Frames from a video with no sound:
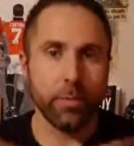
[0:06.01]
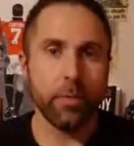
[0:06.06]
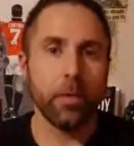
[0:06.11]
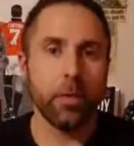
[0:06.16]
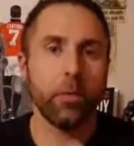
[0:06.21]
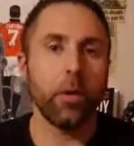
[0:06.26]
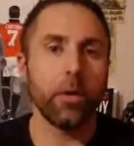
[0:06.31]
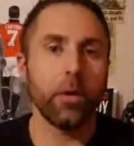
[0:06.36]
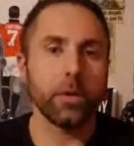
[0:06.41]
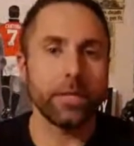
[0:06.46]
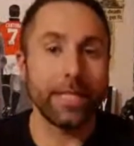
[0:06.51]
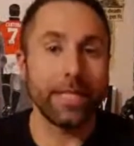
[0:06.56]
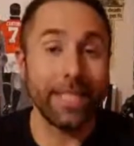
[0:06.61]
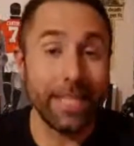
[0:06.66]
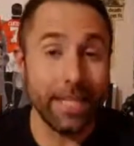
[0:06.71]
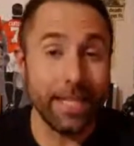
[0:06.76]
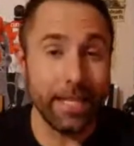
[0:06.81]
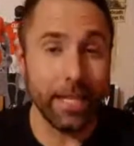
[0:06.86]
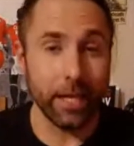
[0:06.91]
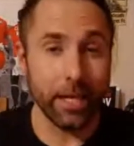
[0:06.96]
of the world's
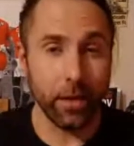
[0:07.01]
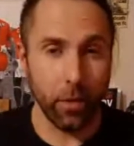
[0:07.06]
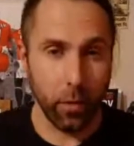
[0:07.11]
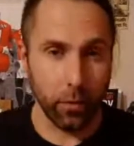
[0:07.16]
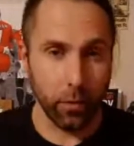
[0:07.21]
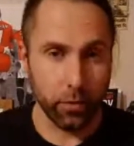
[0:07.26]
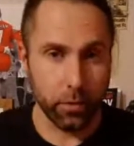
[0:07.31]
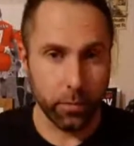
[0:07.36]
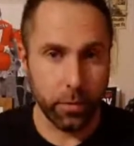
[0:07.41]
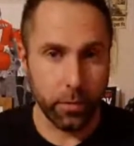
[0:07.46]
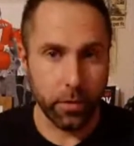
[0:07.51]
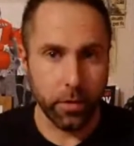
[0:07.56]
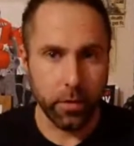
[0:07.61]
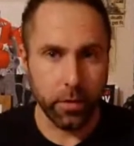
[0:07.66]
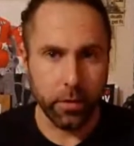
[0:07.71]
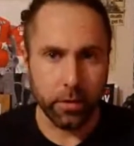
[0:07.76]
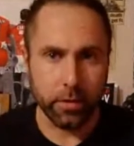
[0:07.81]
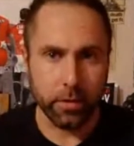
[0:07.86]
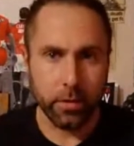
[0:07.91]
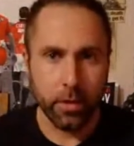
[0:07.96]
leading
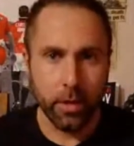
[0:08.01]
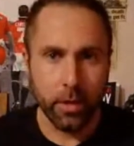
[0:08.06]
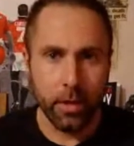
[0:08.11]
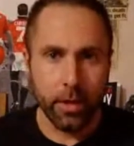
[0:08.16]
entrepreneurs.